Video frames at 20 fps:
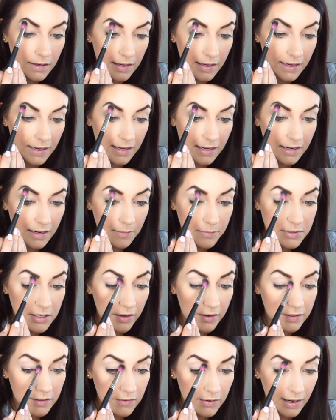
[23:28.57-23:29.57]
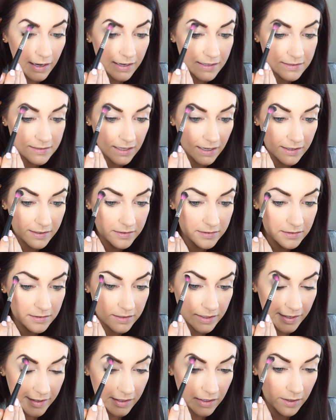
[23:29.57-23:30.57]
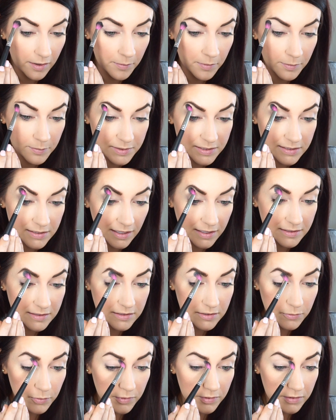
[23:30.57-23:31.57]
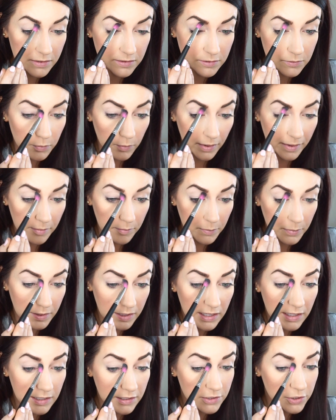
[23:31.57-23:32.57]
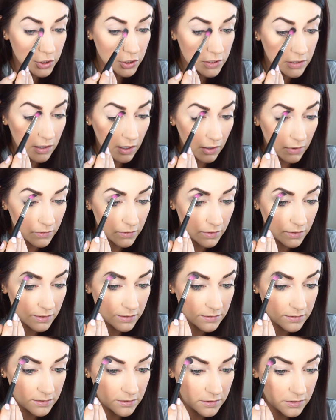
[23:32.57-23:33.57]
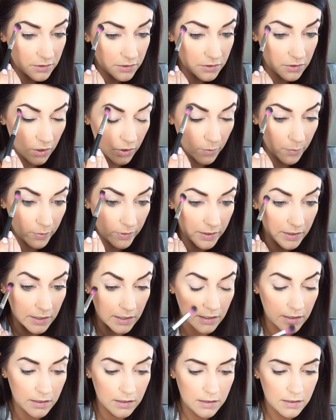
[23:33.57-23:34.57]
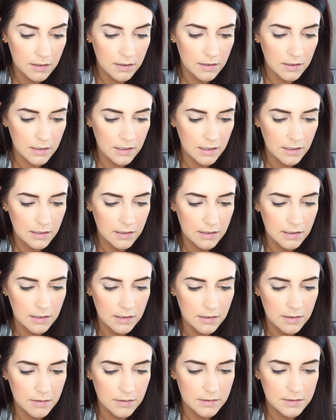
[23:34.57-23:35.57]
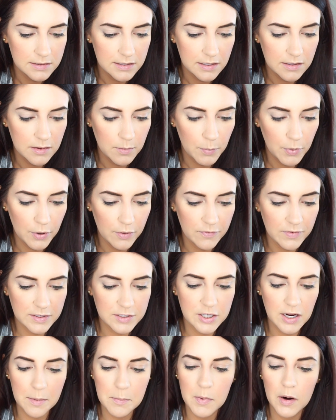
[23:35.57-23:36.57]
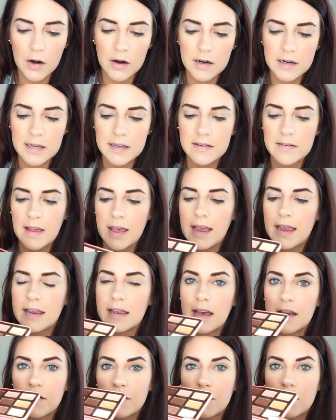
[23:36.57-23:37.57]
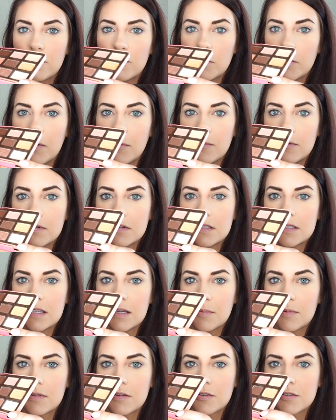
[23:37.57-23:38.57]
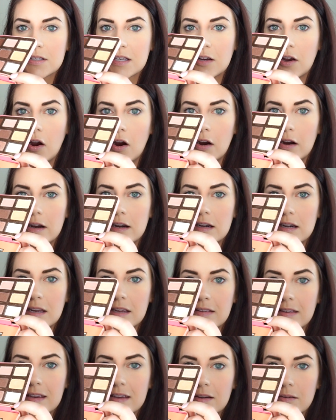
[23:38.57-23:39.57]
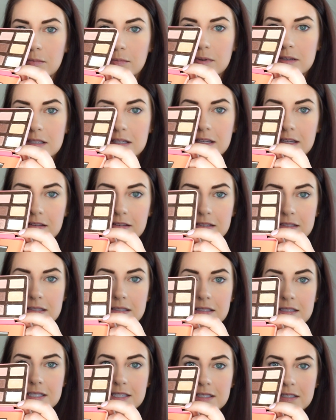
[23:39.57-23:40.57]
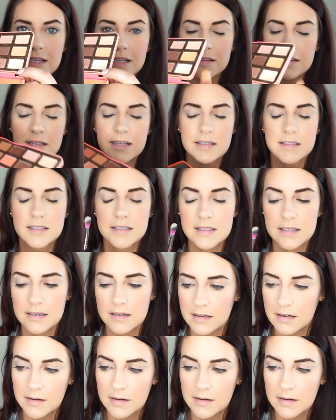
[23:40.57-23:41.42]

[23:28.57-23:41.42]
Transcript: And I'm telling you guys, I'm obsessed with this White Peach color. It's so pretty. It's like the perfect I'm already like, I don't know if you'll be able to see, but there's like already like a ridiculous dent in this.